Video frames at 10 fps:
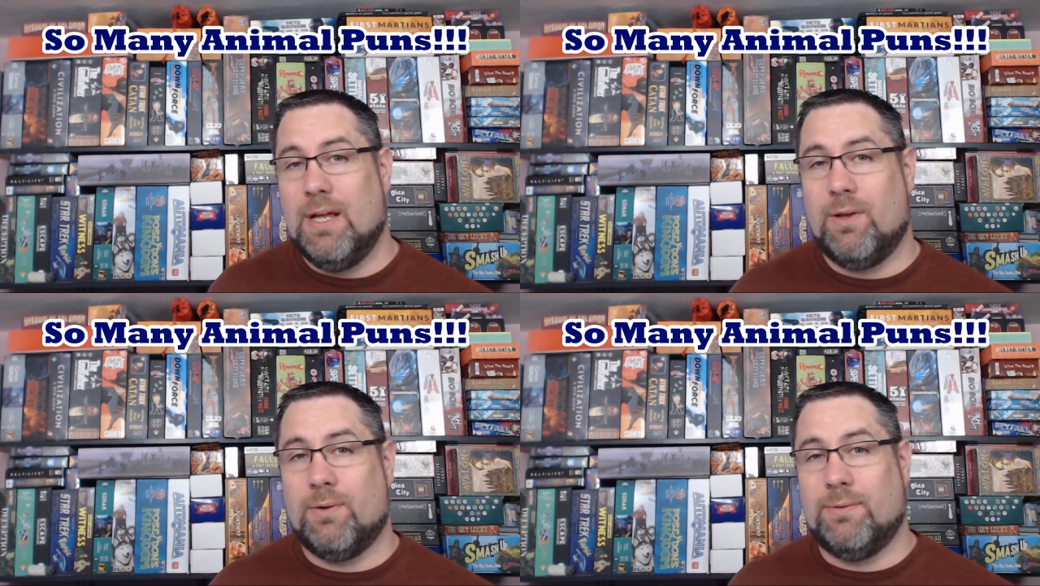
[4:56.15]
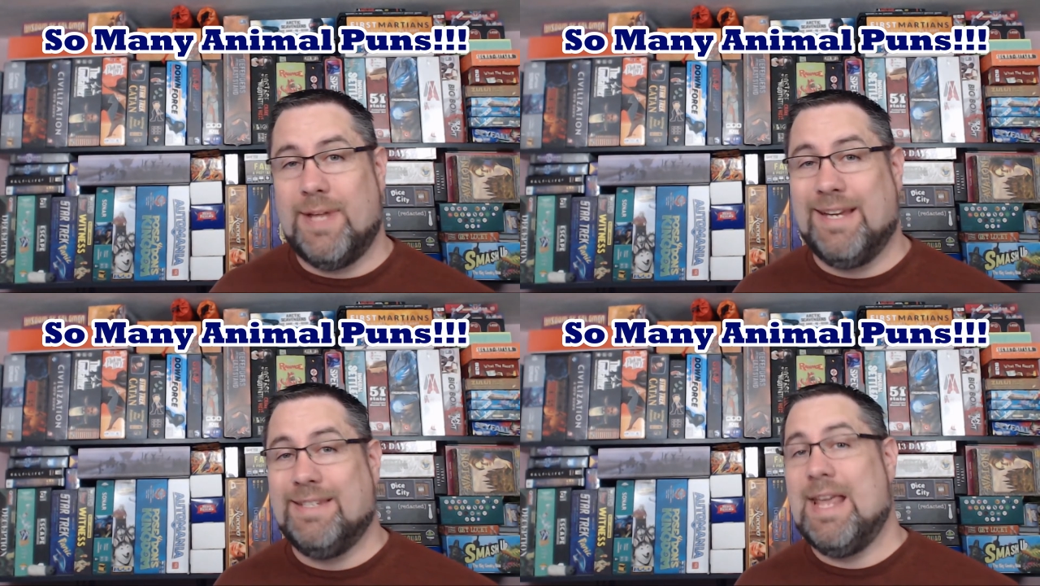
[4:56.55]
little
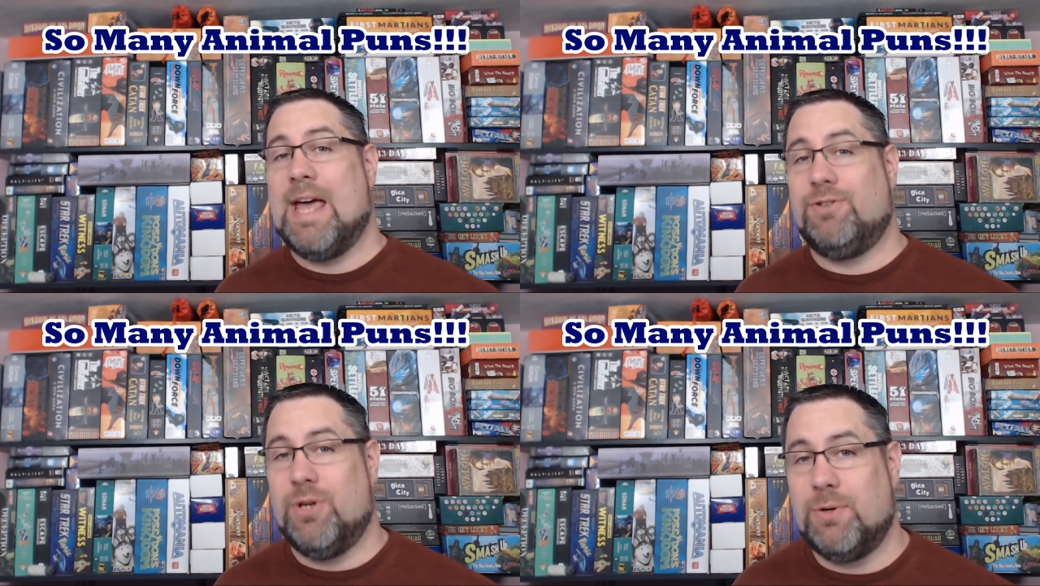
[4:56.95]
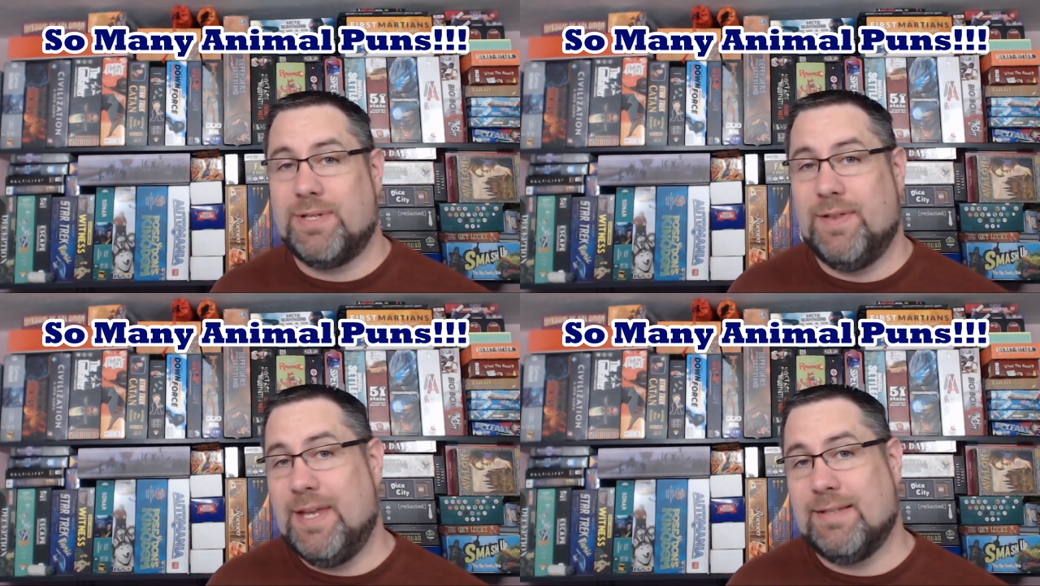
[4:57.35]
like dad jokes
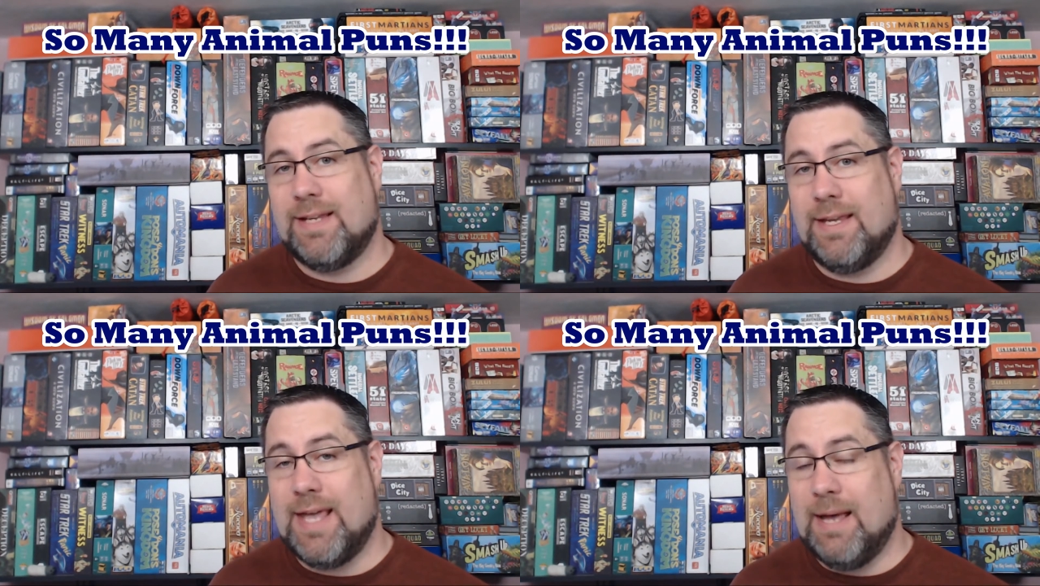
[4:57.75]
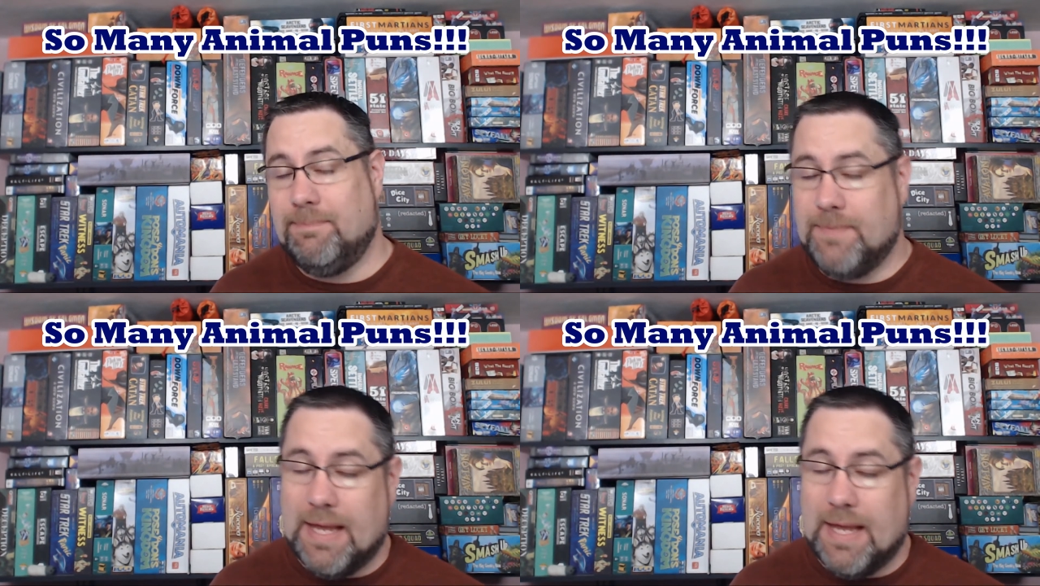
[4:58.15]
and things like that.